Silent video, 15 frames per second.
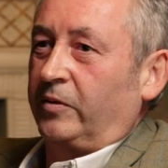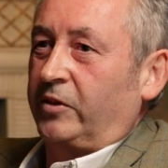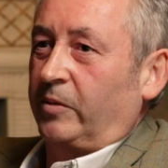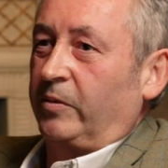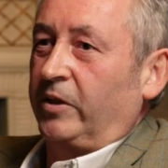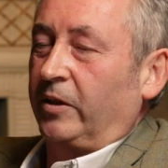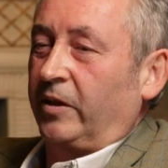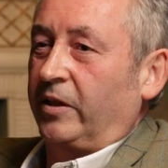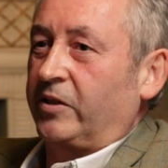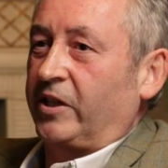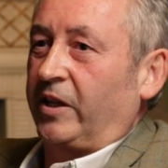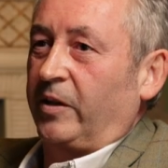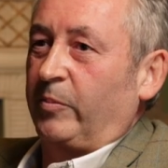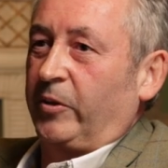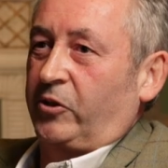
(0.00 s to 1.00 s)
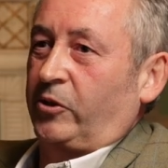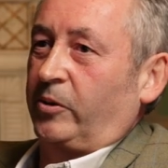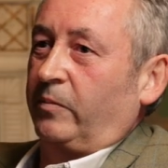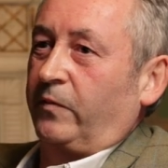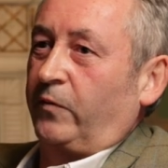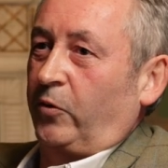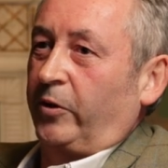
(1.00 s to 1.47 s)
and she would nearly set the picture
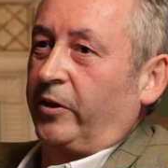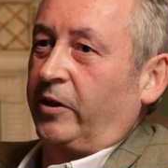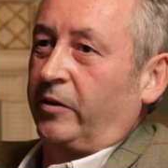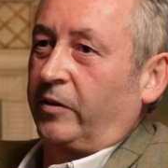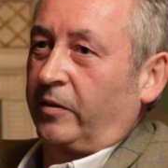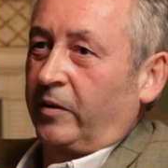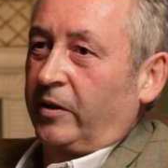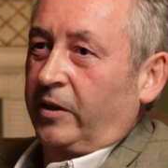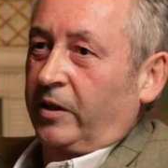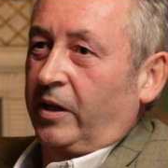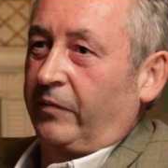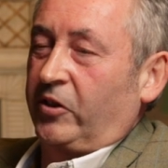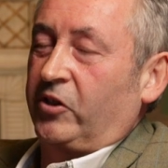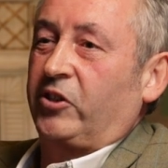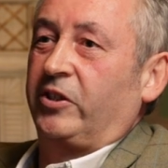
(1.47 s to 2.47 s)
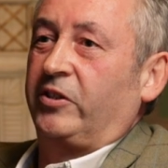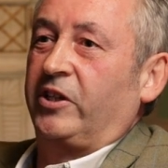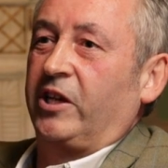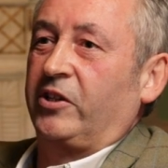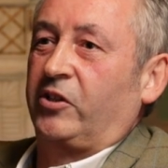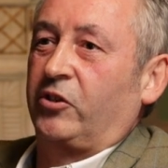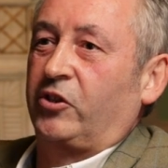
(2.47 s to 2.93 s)
up for you, or if you
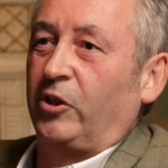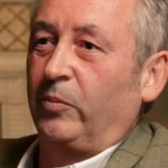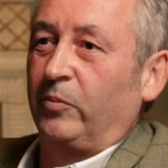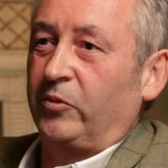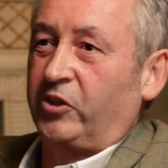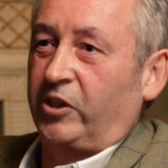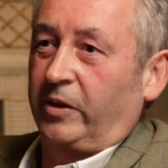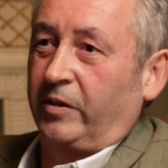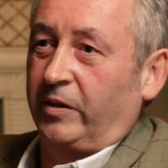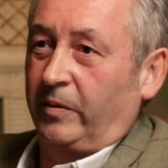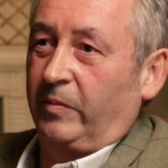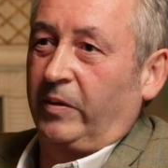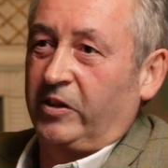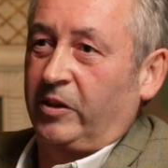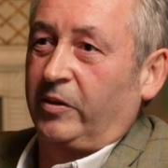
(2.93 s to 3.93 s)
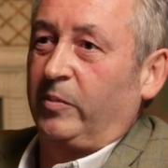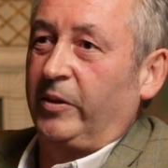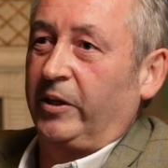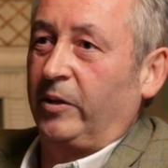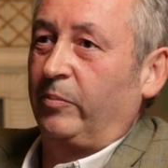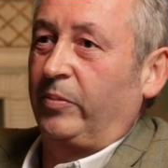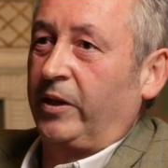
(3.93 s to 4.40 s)
suggested something, she'd have, she'd have
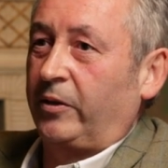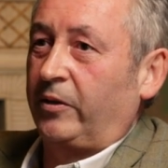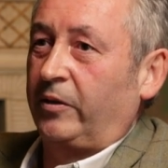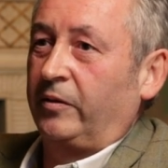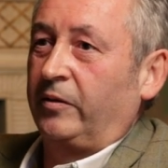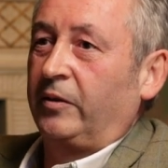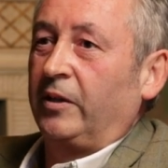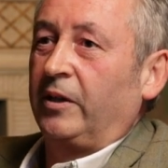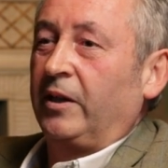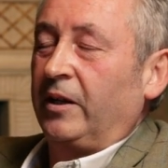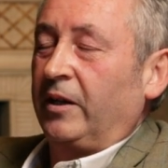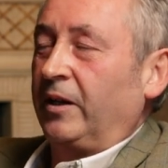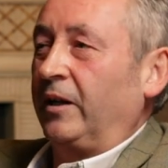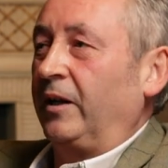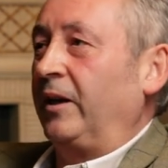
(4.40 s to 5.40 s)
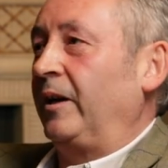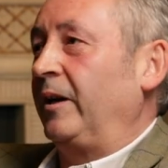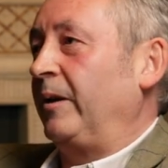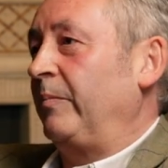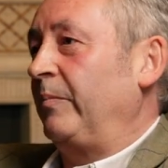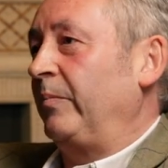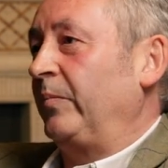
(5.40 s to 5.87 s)
made it better.
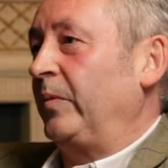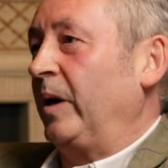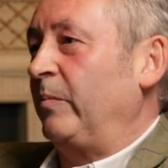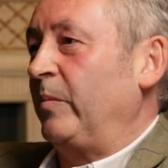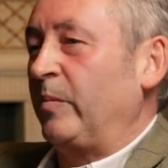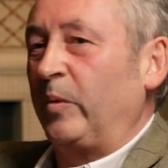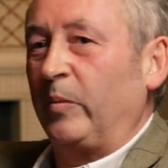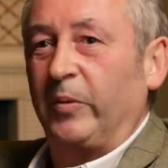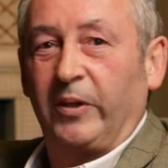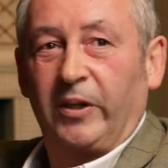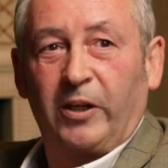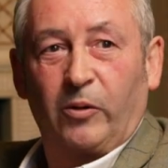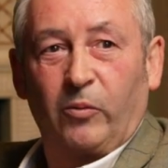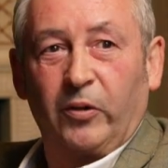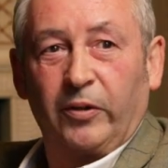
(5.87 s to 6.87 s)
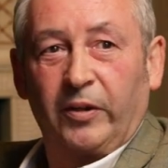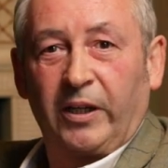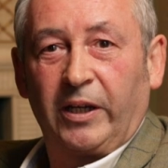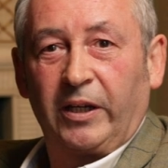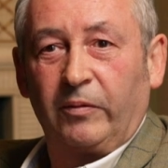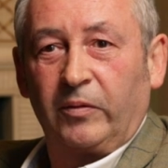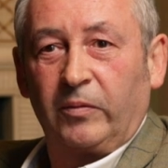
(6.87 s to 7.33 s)
Um, I remember being here one
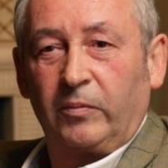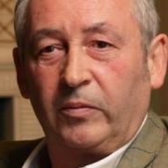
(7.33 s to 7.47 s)
day.